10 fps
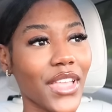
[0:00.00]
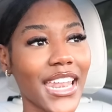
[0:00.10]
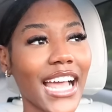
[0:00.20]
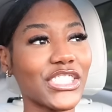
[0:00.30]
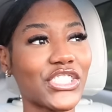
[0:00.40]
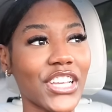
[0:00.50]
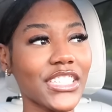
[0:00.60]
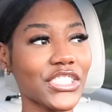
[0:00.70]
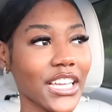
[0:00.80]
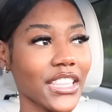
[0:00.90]
and I
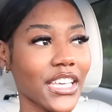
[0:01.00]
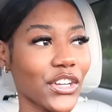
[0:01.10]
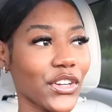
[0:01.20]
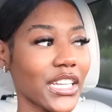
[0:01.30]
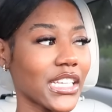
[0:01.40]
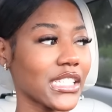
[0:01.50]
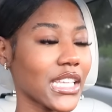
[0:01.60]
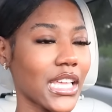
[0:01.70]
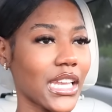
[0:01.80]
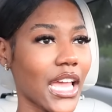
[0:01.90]
just checked the ingredients
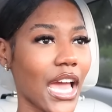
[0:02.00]
in it.